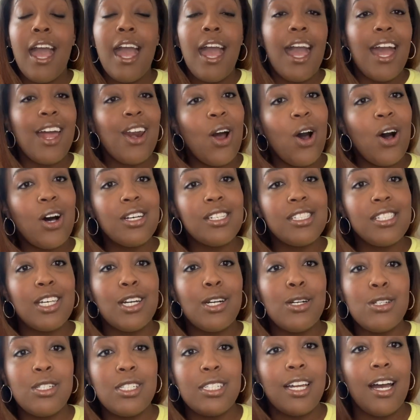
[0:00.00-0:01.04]
And
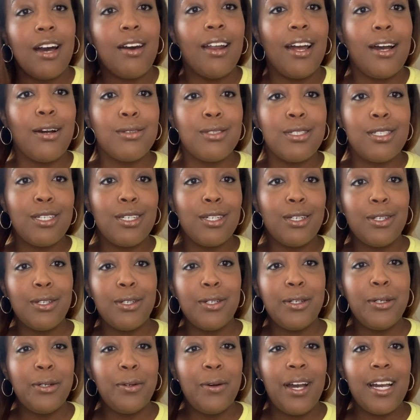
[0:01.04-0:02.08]
also shout out
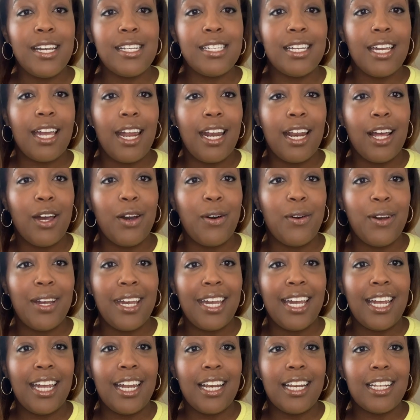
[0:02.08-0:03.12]
to Educated
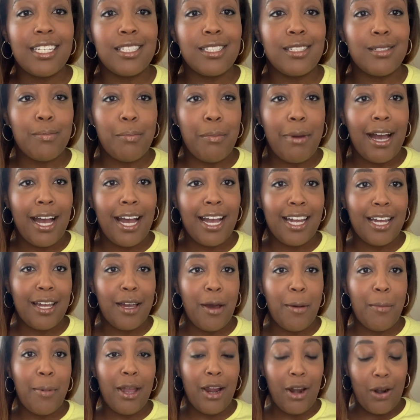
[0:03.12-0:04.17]
Queen. My
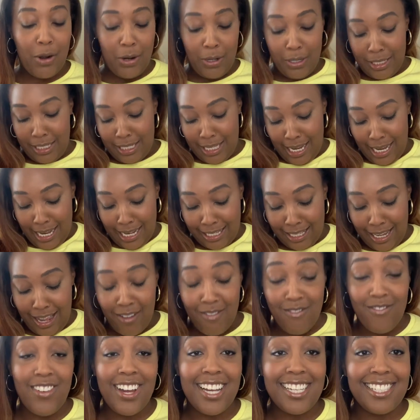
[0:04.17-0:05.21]
apparel says
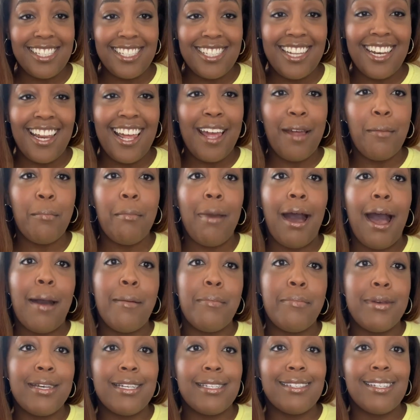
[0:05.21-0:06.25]
invested in my
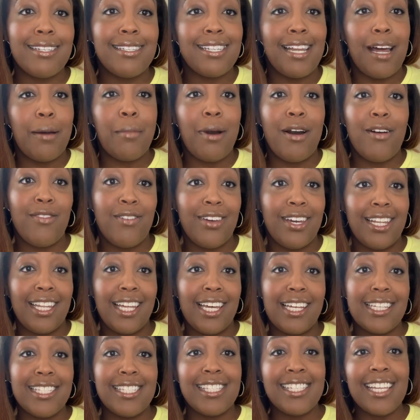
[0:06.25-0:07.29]
business, not my
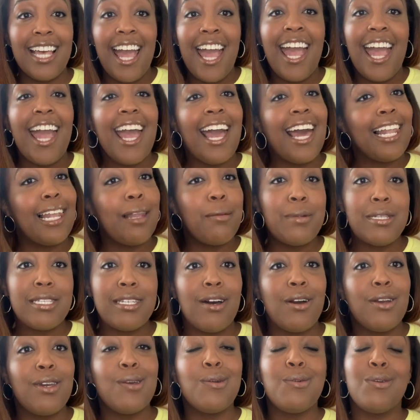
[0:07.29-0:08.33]
feelings. And let me
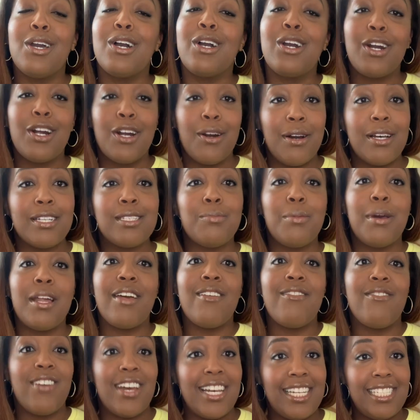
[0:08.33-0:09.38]
tell you, your girl has been
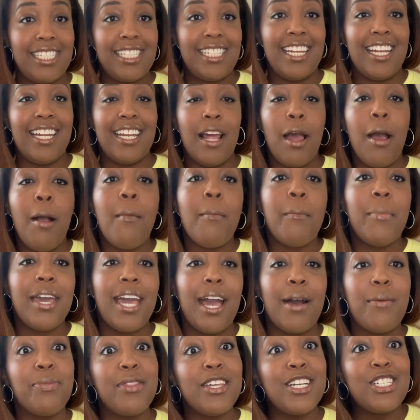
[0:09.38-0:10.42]
invested. But
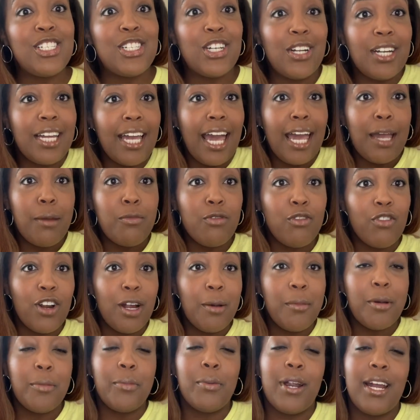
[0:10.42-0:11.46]
yeah, this shirt came
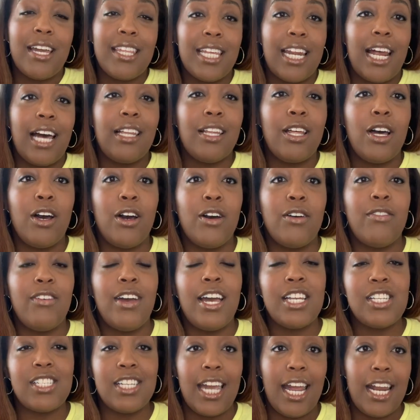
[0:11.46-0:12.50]
from a brand that I love,
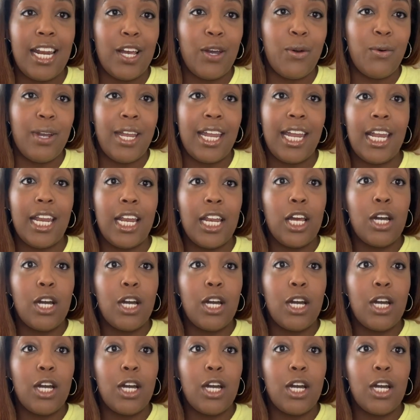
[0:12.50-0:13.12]
Educated Queen.